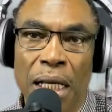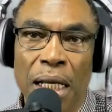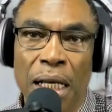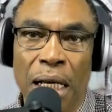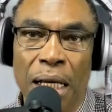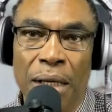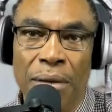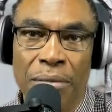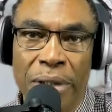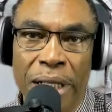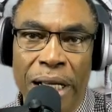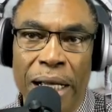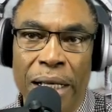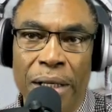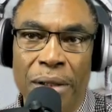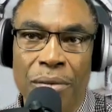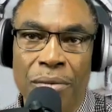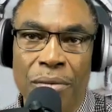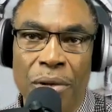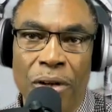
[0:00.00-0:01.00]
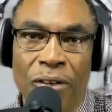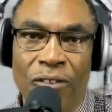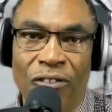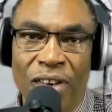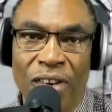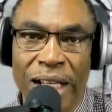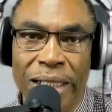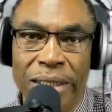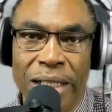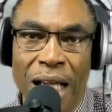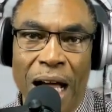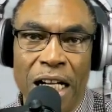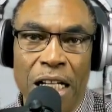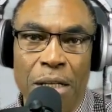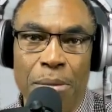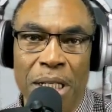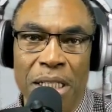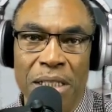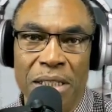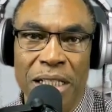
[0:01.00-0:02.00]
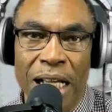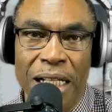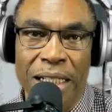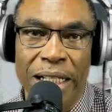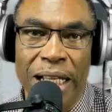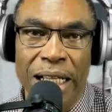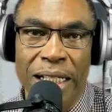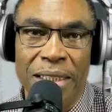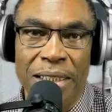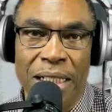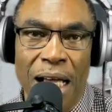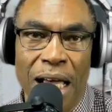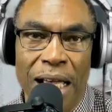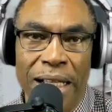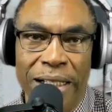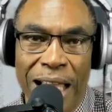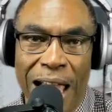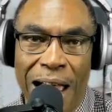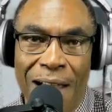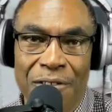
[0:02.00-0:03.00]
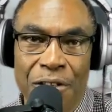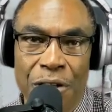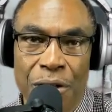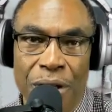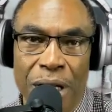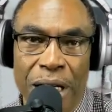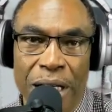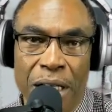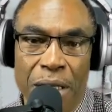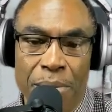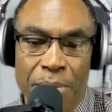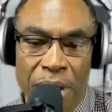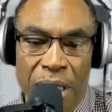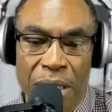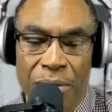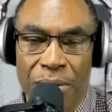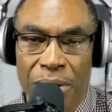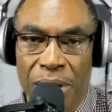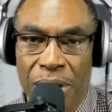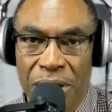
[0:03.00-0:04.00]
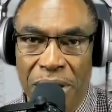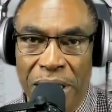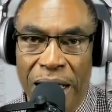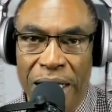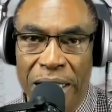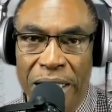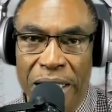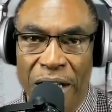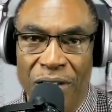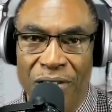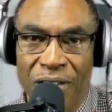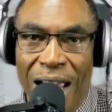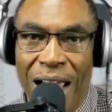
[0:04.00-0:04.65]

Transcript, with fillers: uh, that uh, fake documents that they signed after they committed real estate deed.